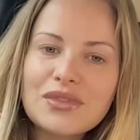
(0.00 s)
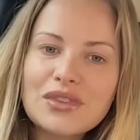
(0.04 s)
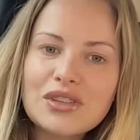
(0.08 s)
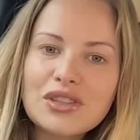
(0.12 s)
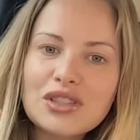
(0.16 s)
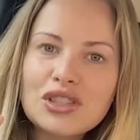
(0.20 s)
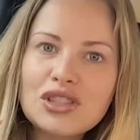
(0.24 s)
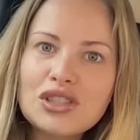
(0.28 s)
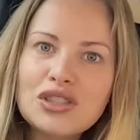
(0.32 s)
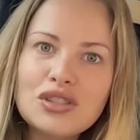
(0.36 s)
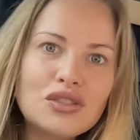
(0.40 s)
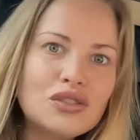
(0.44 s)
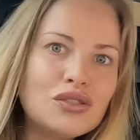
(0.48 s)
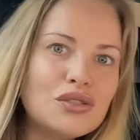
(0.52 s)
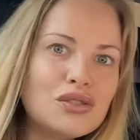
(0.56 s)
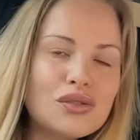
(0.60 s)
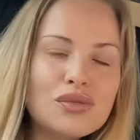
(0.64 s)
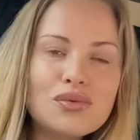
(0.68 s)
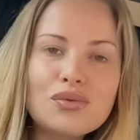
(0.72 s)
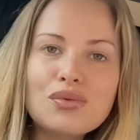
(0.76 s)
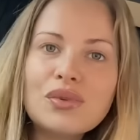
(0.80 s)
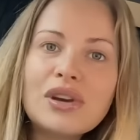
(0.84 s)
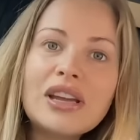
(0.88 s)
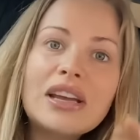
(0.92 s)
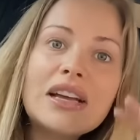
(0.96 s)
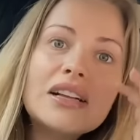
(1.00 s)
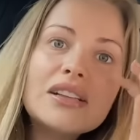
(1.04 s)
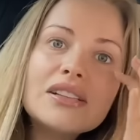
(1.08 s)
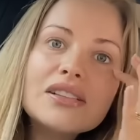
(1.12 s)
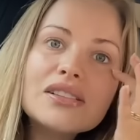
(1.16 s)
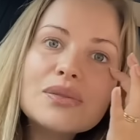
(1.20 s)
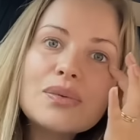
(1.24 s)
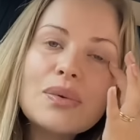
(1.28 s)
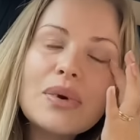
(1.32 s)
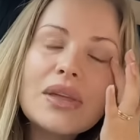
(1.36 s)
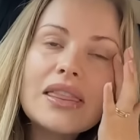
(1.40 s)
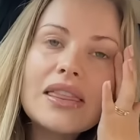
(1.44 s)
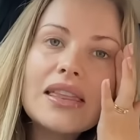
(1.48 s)
shoot reels
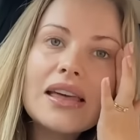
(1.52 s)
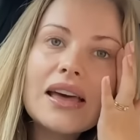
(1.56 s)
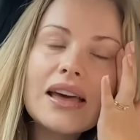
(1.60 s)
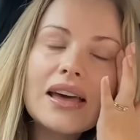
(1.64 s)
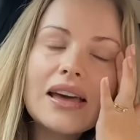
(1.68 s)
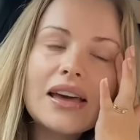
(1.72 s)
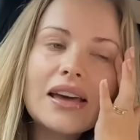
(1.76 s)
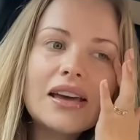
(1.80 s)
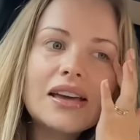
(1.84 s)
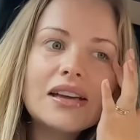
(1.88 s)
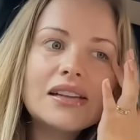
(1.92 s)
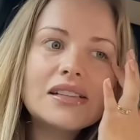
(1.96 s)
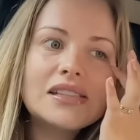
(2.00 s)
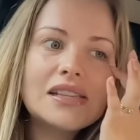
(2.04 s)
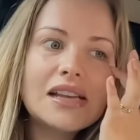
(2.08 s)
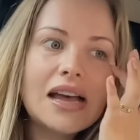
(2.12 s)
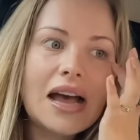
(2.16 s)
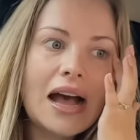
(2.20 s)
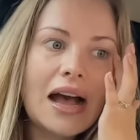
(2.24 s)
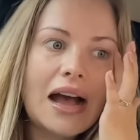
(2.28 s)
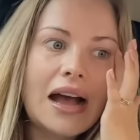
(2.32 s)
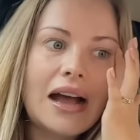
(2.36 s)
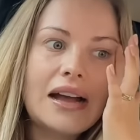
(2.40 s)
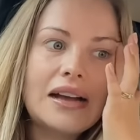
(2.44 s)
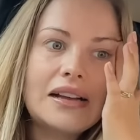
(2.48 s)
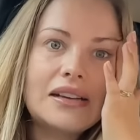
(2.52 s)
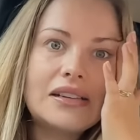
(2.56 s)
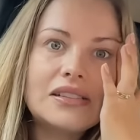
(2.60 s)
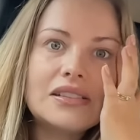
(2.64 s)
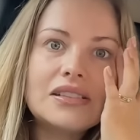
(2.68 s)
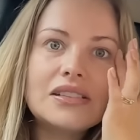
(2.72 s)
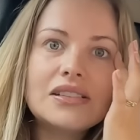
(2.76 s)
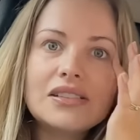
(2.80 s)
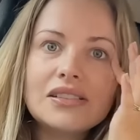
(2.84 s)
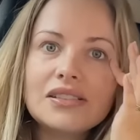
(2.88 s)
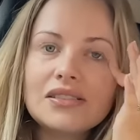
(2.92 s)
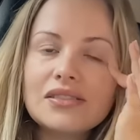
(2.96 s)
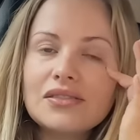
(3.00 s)
with it
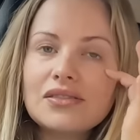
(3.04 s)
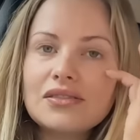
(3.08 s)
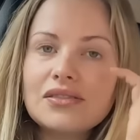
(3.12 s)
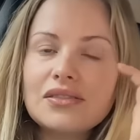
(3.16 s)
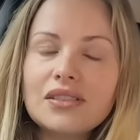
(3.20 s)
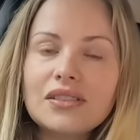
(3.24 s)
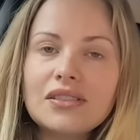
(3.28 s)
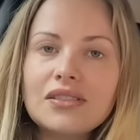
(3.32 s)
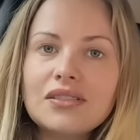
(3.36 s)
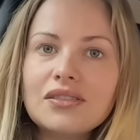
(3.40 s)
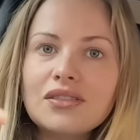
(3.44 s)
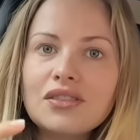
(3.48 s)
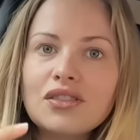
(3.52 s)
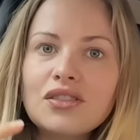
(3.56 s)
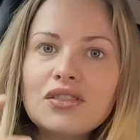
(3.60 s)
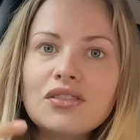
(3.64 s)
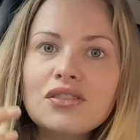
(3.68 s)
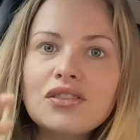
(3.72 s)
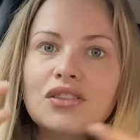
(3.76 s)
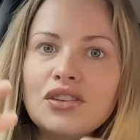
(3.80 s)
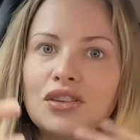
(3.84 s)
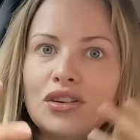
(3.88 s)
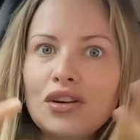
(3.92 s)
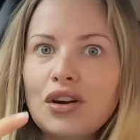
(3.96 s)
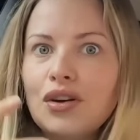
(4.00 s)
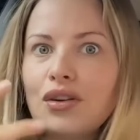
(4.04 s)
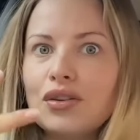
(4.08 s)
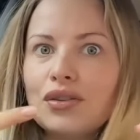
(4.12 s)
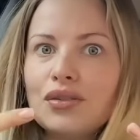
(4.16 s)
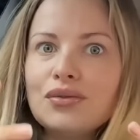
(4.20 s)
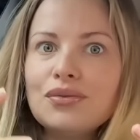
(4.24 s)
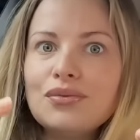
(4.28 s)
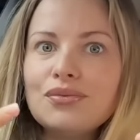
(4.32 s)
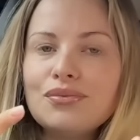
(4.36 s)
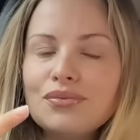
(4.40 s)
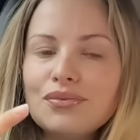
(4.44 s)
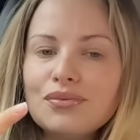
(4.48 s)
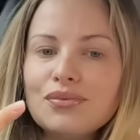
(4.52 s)
and, you know,
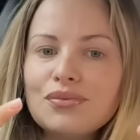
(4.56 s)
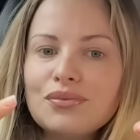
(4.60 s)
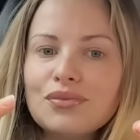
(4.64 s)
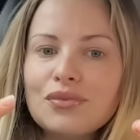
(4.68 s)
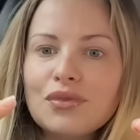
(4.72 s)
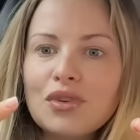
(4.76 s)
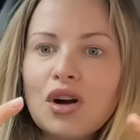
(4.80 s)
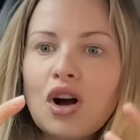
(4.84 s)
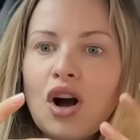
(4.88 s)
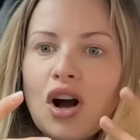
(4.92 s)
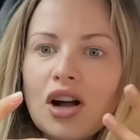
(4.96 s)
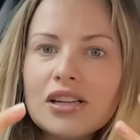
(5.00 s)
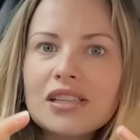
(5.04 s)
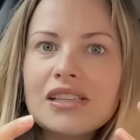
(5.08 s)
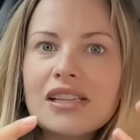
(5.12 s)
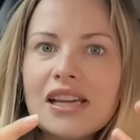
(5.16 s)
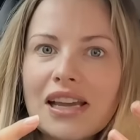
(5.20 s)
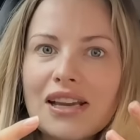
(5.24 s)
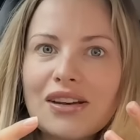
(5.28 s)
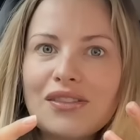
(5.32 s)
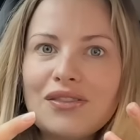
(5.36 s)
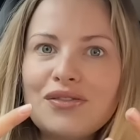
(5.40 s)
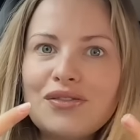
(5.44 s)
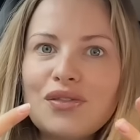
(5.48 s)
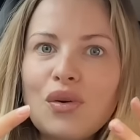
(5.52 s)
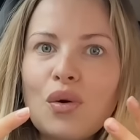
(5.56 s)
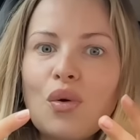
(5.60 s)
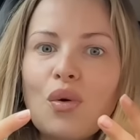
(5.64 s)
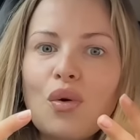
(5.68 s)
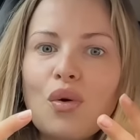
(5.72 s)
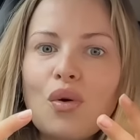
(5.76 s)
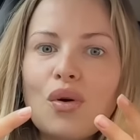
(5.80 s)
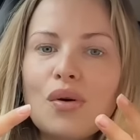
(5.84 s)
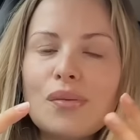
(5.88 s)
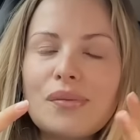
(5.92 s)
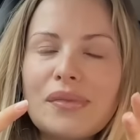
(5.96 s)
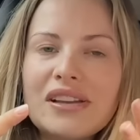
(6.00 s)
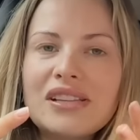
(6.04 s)
content
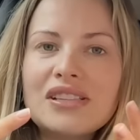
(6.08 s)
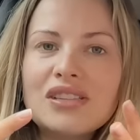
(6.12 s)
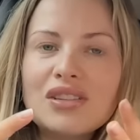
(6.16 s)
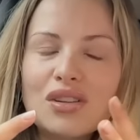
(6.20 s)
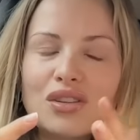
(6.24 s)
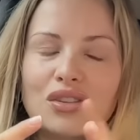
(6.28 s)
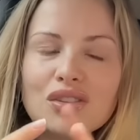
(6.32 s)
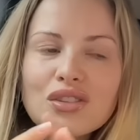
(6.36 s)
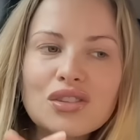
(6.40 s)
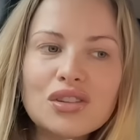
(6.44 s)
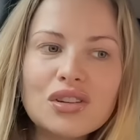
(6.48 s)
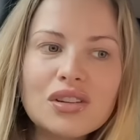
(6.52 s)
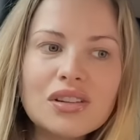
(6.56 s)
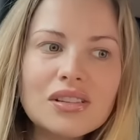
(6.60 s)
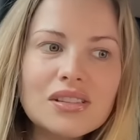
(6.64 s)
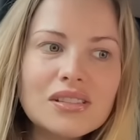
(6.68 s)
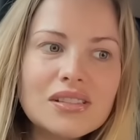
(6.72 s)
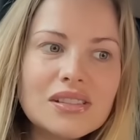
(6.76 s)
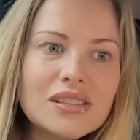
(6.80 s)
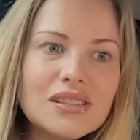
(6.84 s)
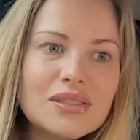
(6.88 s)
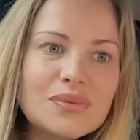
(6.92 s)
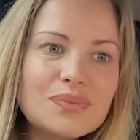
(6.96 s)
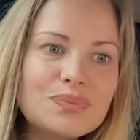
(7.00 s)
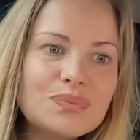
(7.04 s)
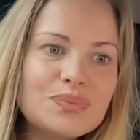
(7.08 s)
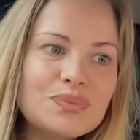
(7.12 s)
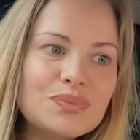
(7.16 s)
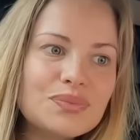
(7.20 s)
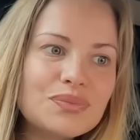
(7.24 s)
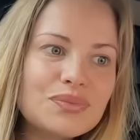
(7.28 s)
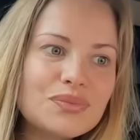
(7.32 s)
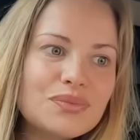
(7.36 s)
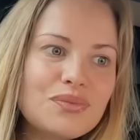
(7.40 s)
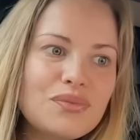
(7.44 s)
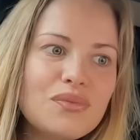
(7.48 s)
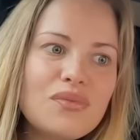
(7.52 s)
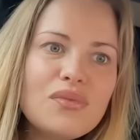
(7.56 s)
for my socials,
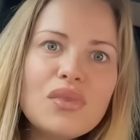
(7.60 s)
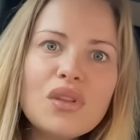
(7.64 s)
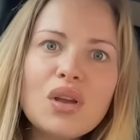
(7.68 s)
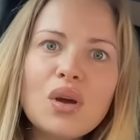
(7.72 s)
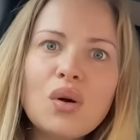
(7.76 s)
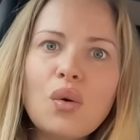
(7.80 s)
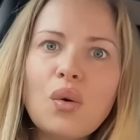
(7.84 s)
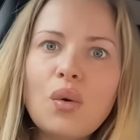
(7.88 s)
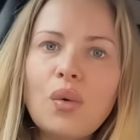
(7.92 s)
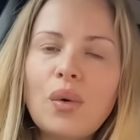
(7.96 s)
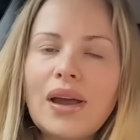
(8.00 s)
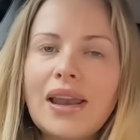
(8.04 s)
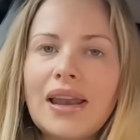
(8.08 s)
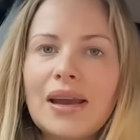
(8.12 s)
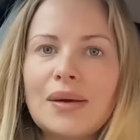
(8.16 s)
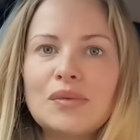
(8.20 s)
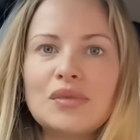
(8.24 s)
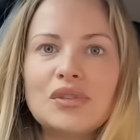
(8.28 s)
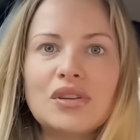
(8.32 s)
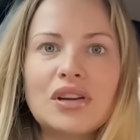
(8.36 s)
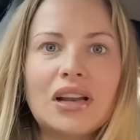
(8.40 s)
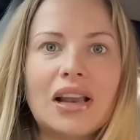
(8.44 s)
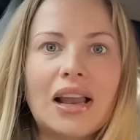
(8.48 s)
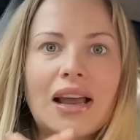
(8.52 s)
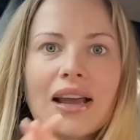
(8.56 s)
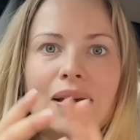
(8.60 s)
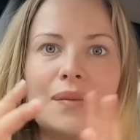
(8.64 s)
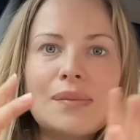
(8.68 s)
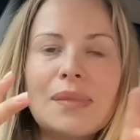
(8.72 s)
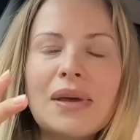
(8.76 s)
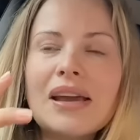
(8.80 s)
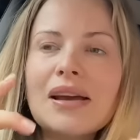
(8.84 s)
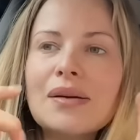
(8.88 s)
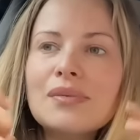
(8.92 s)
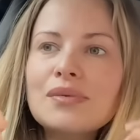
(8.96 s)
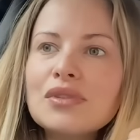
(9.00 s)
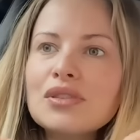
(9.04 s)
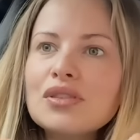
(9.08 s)
or when I'm doing like a
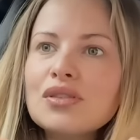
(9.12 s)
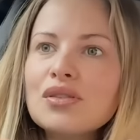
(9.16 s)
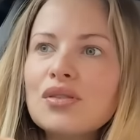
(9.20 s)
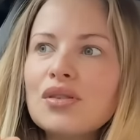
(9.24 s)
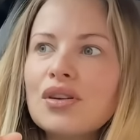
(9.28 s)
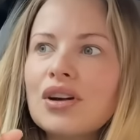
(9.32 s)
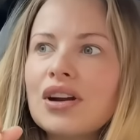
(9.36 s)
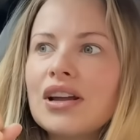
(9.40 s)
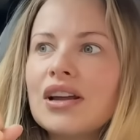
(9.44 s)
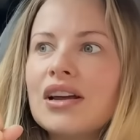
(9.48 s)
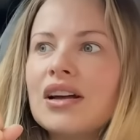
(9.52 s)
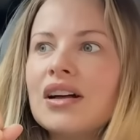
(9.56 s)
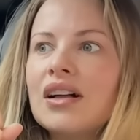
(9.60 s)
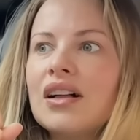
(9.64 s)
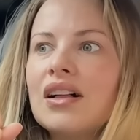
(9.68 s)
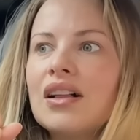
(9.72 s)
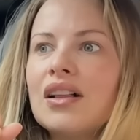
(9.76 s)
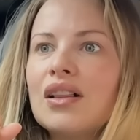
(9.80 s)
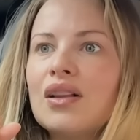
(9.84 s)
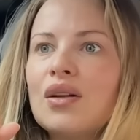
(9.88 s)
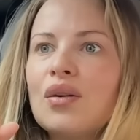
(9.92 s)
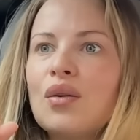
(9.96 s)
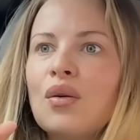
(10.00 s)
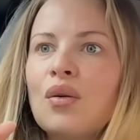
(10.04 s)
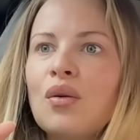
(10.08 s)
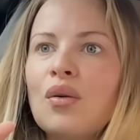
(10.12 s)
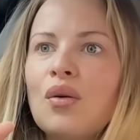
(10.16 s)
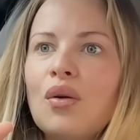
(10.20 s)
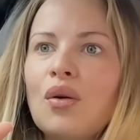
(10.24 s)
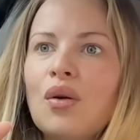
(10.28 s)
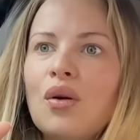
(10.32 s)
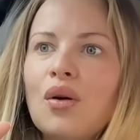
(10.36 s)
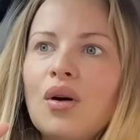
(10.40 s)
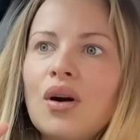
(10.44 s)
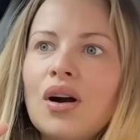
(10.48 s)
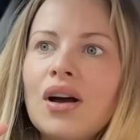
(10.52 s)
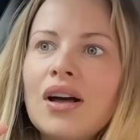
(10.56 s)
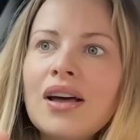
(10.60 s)
makeup tutorial
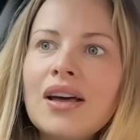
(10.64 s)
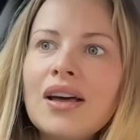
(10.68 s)
or